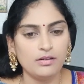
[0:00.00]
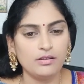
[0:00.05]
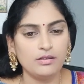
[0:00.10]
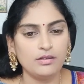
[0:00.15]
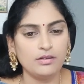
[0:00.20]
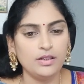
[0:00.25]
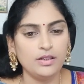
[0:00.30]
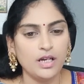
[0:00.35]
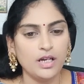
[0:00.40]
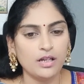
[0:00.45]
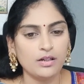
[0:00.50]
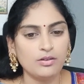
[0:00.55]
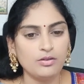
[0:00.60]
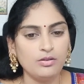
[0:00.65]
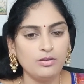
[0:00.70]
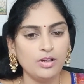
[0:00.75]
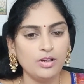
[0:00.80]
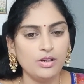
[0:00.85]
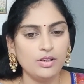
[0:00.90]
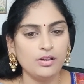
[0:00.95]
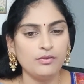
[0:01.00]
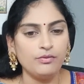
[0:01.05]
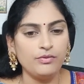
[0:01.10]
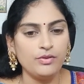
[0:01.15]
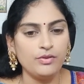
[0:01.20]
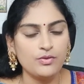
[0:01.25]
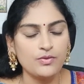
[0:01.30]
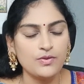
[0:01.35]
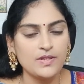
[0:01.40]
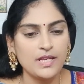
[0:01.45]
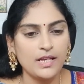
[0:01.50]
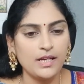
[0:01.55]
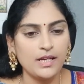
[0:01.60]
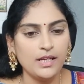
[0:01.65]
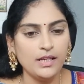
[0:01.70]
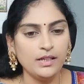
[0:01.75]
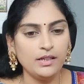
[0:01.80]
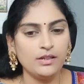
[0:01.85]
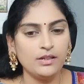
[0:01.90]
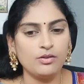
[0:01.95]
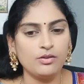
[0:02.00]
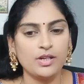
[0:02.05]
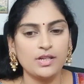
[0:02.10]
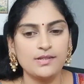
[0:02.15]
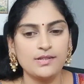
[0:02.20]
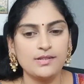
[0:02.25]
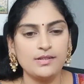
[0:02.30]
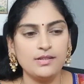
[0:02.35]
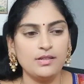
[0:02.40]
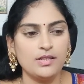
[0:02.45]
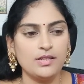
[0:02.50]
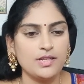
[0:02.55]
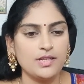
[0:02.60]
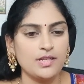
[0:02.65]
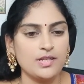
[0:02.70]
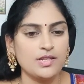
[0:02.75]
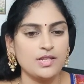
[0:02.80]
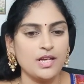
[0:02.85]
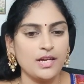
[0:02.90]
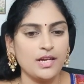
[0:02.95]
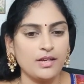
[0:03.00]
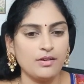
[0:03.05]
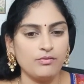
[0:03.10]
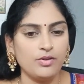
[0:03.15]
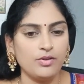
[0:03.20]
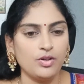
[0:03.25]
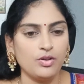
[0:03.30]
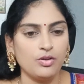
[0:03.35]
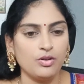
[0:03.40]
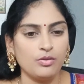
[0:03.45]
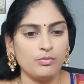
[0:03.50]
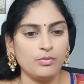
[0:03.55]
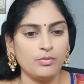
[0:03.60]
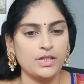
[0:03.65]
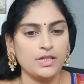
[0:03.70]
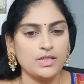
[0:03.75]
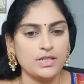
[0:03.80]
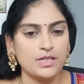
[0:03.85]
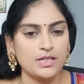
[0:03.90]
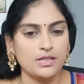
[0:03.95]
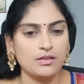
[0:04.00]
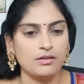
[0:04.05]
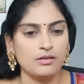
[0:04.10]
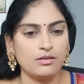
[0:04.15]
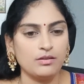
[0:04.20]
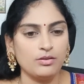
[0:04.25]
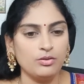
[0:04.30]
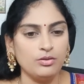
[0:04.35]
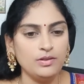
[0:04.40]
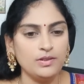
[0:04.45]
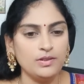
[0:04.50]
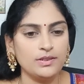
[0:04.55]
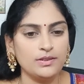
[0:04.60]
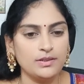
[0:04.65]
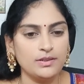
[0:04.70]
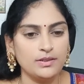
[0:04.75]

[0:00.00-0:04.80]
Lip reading: Darkula, if you select, you can see this is the environment looks.